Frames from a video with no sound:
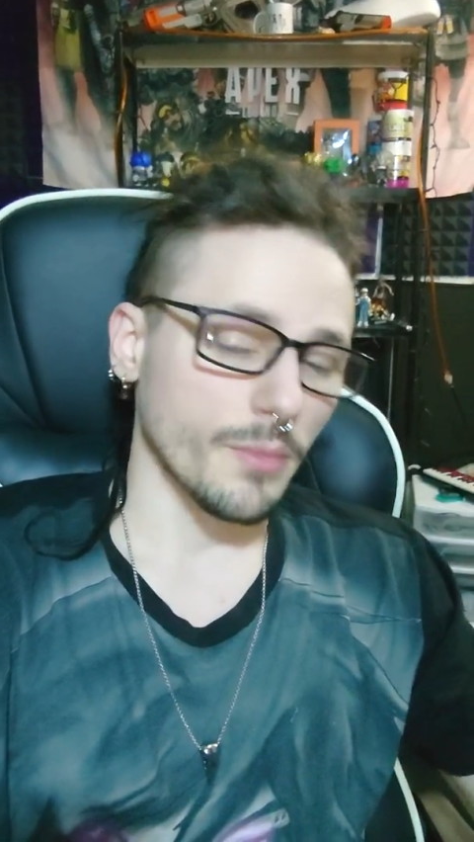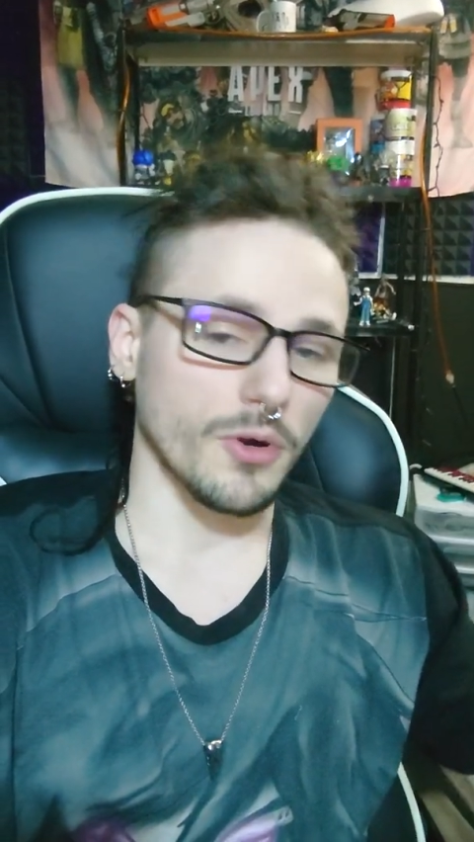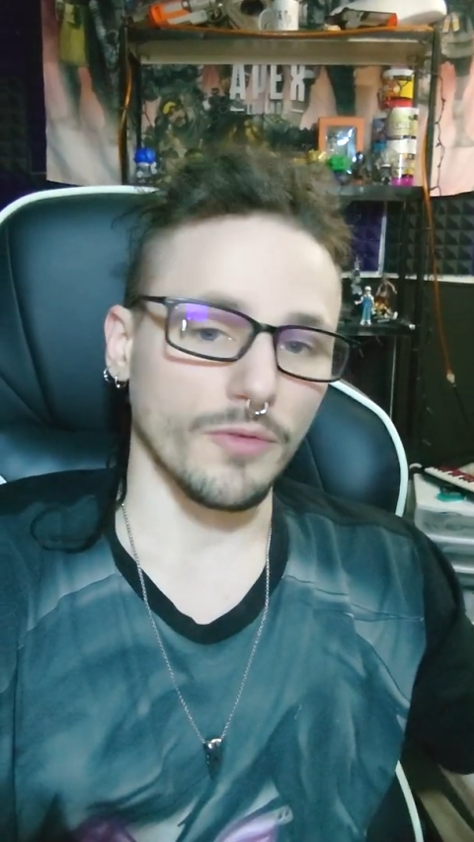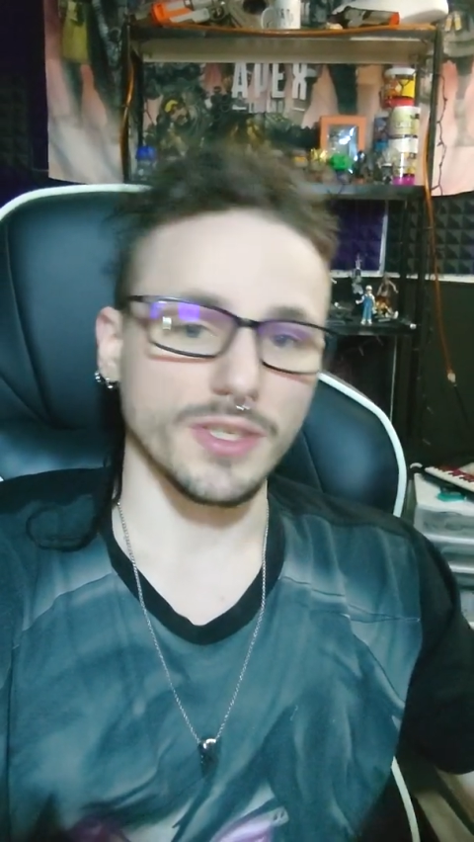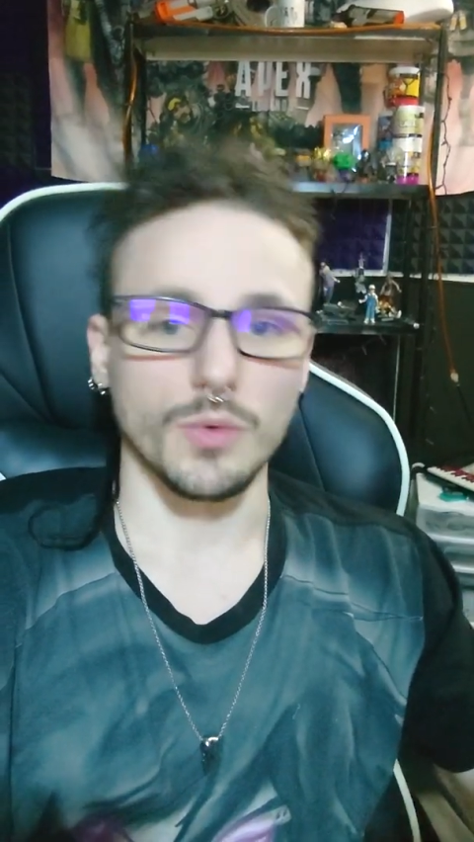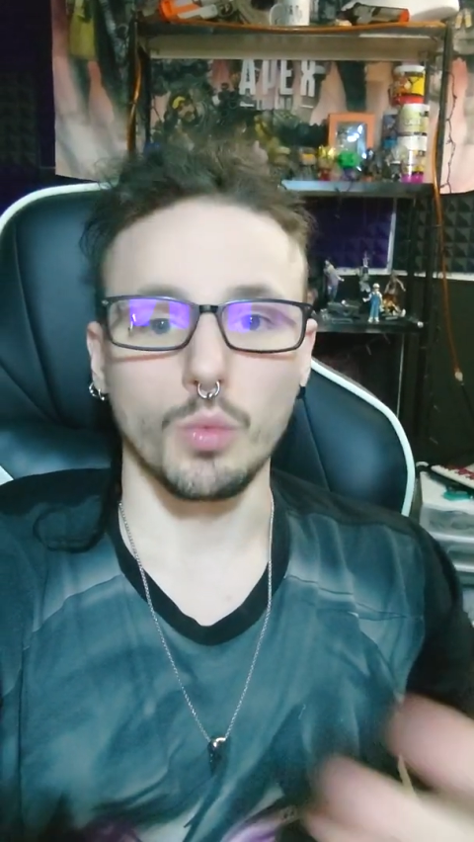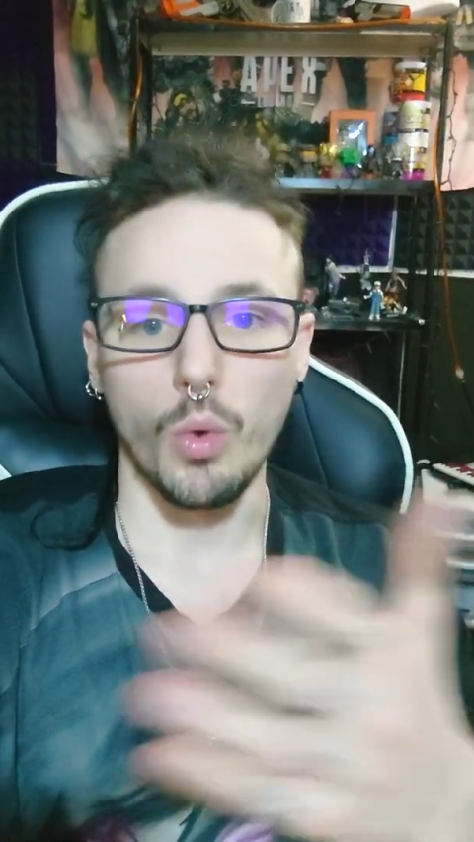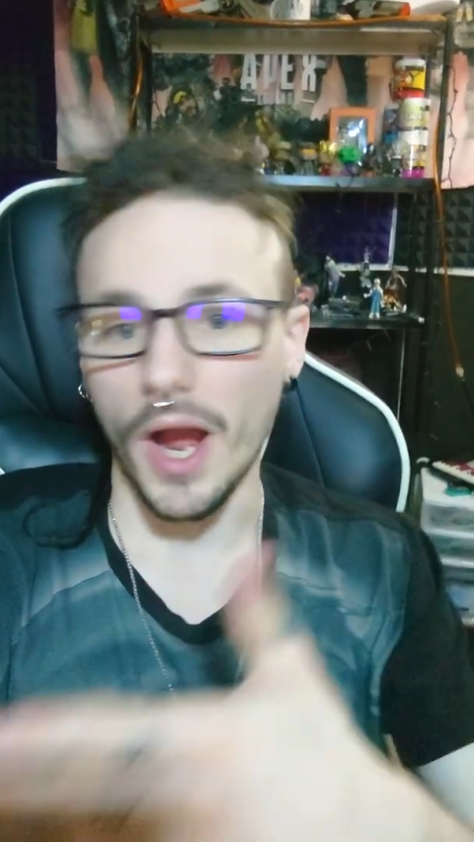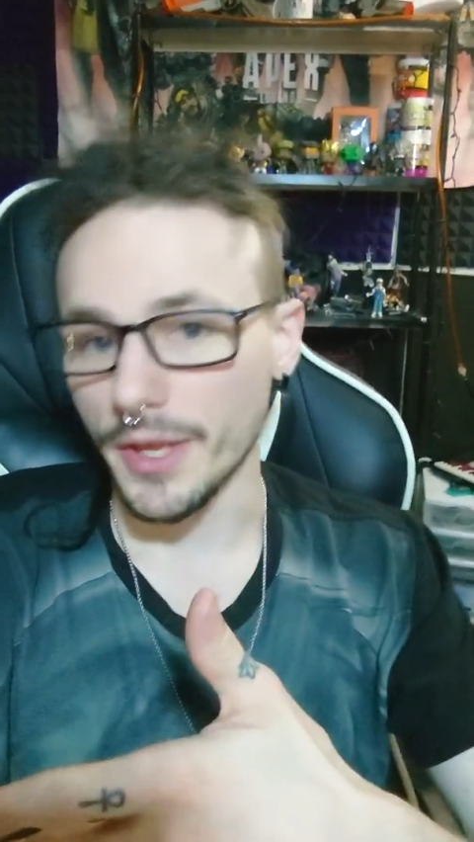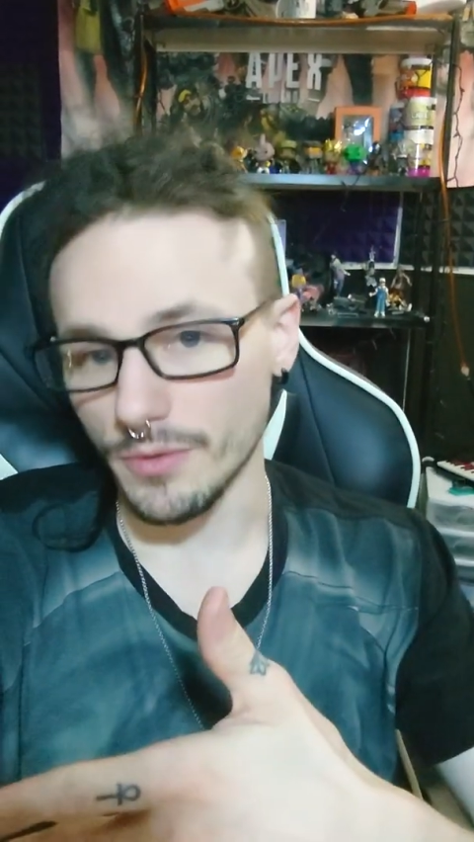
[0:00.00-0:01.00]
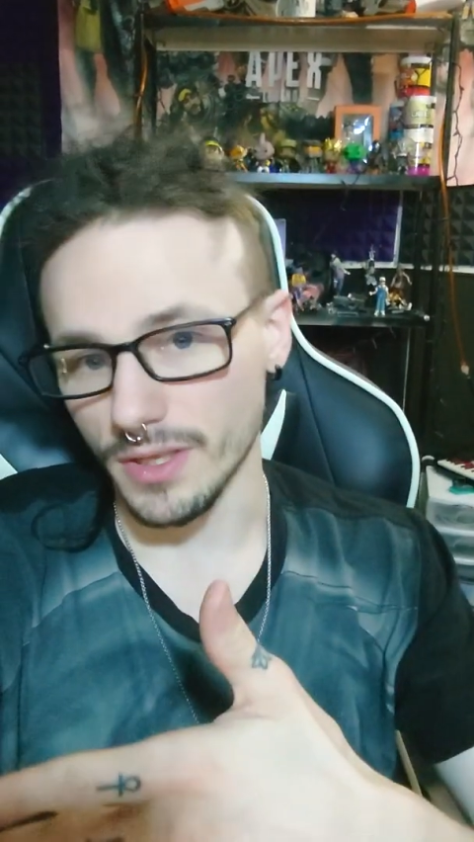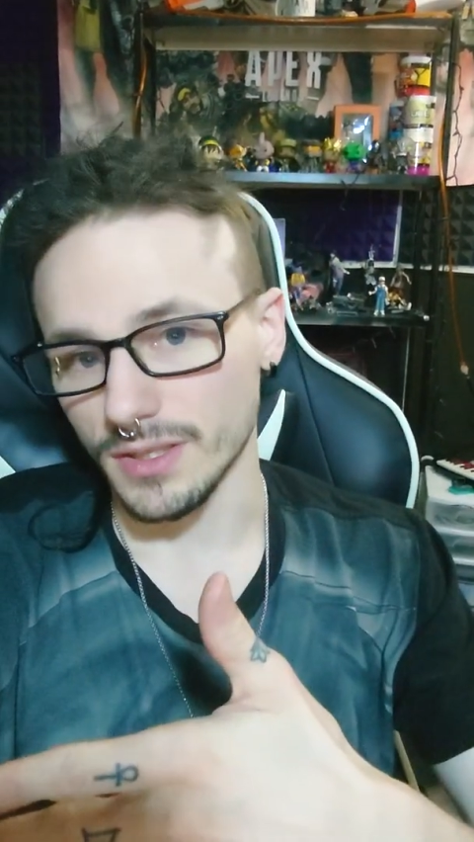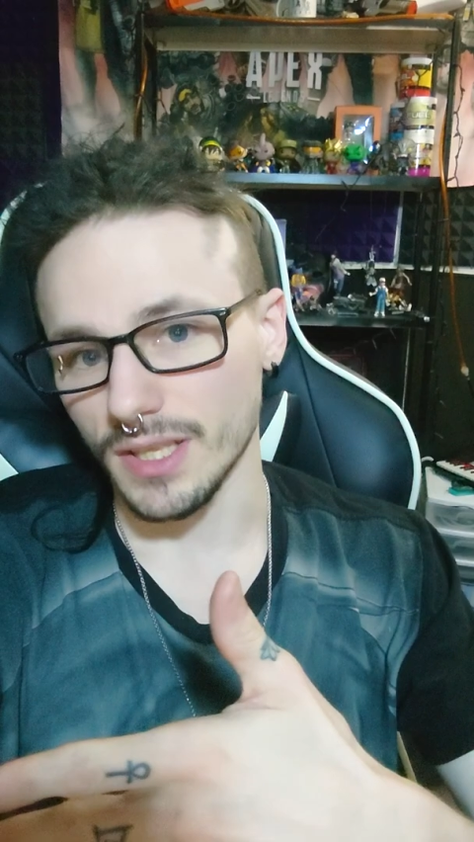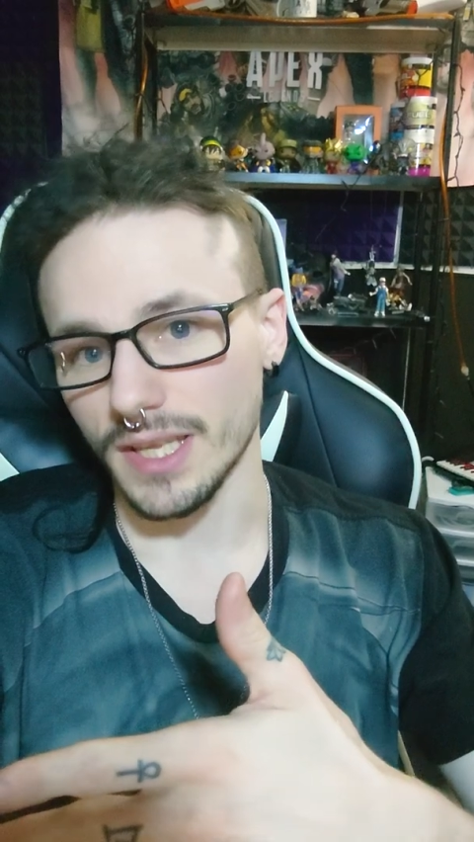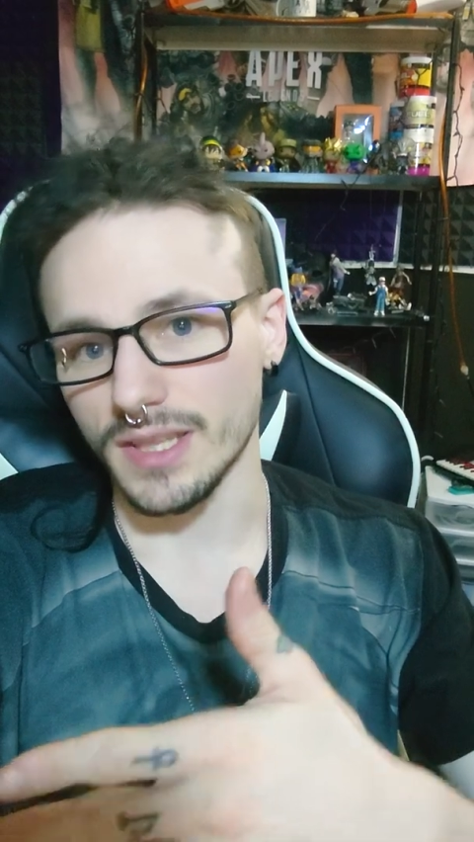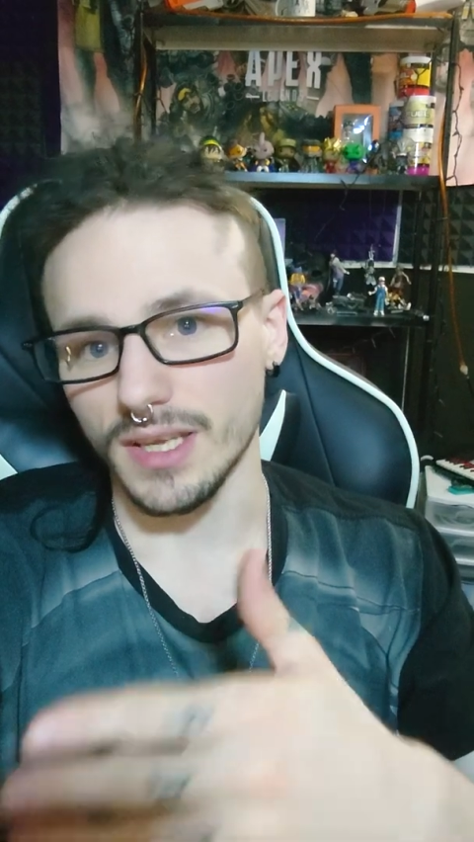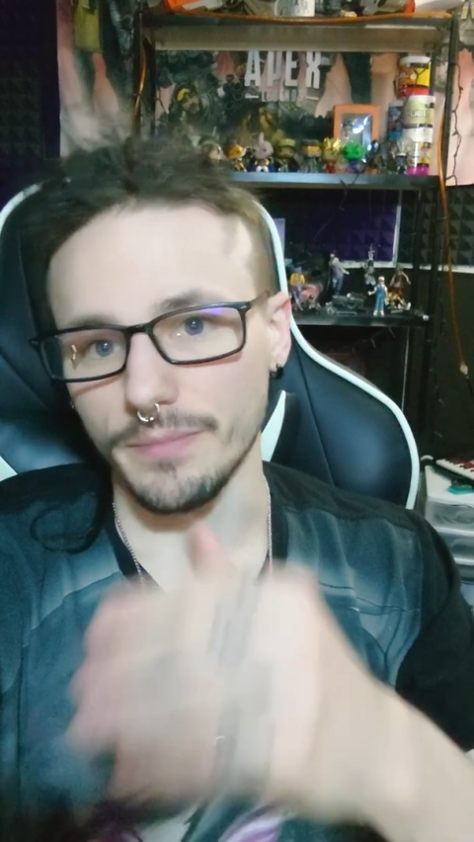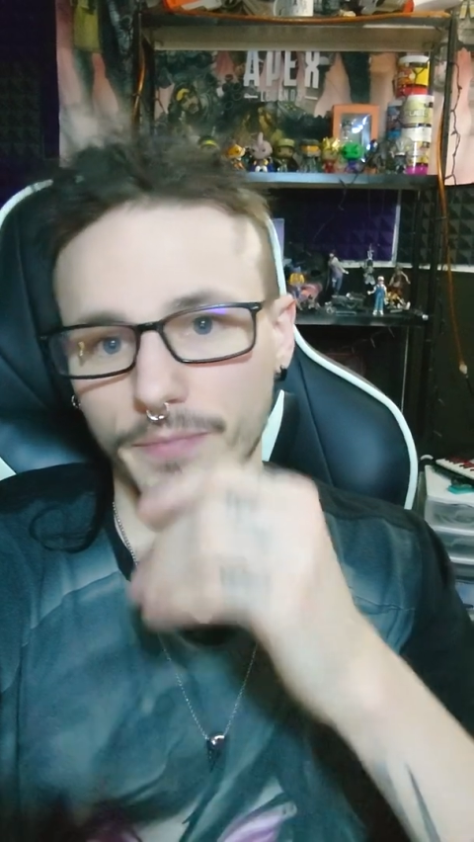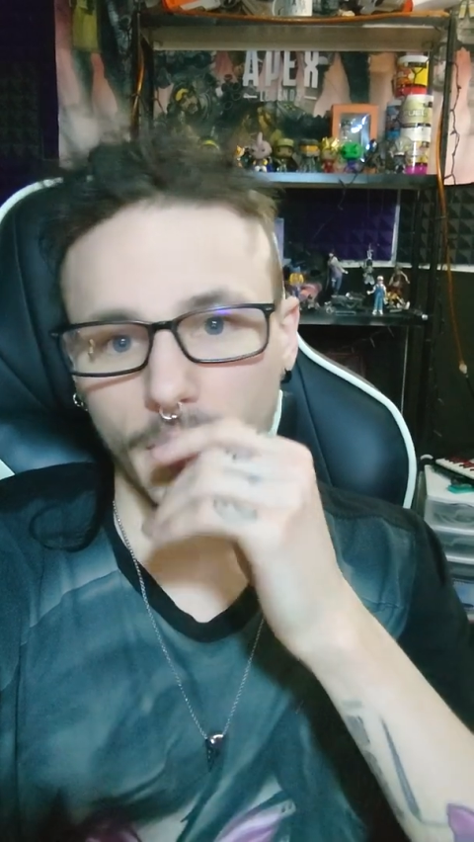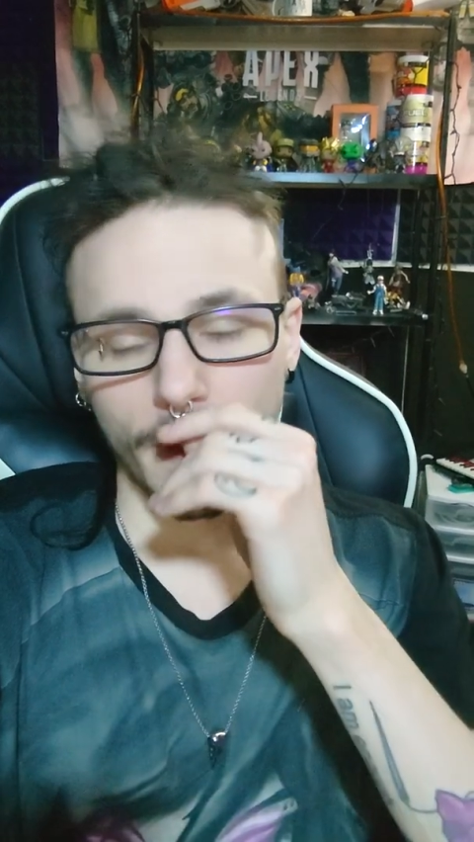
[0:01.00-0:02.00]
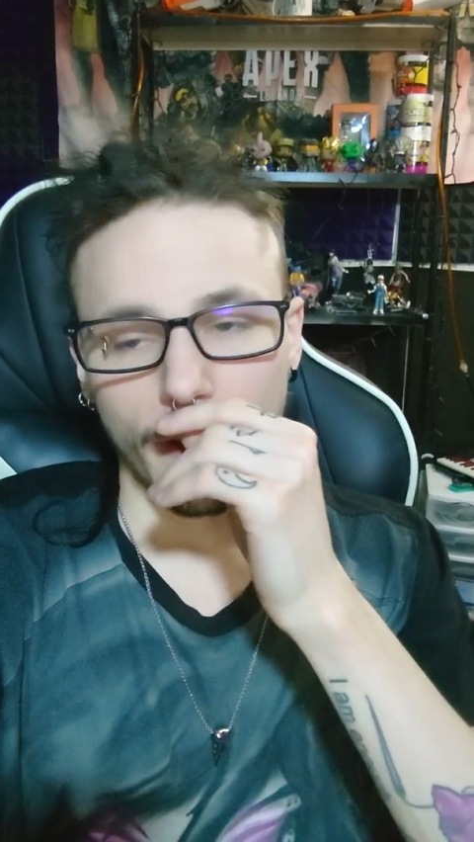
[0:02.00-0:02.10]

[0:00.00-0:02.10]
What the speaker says: or a reason why you didn't like them.